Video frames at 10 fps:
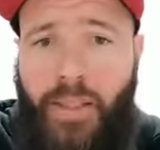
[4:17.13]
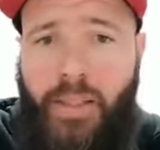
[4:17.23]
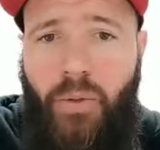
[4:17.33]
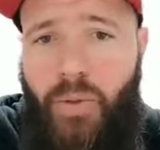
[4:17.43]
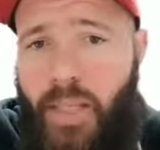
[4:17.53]
There's
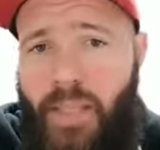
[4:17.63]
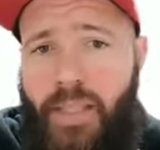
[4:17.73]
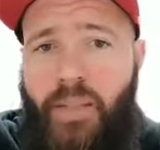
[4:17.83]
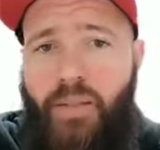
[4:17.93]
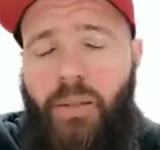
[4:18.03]
a
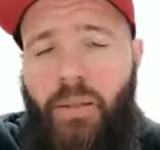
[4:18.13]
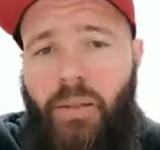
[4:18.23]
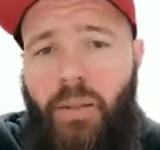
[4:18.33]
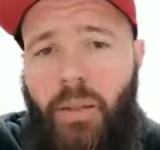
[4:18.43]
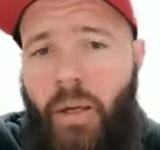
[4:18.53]
reason
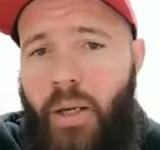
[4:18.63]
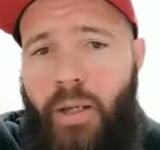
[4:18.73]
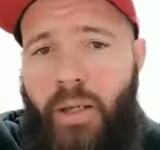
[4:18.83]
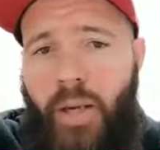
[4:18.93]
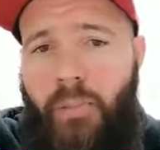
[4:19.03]
I
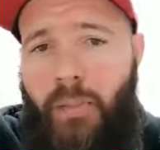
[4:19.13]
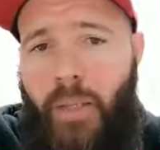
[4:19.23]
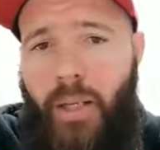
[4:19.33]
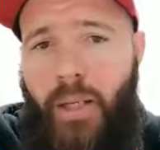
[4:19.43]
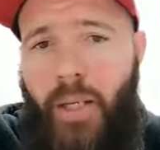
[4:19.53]
ended up
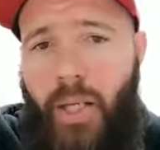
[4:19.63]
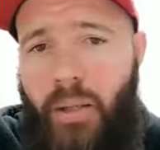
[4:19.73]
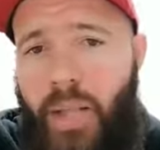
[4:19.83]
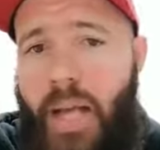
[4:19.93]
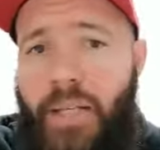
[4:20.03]
here
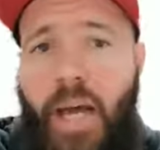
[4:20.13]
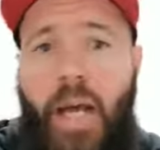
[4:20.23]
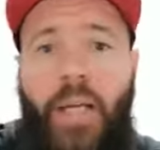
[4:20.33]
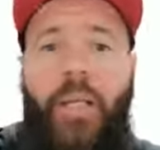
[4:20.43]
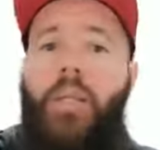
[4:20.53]
that
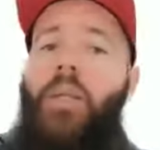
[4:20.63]
day.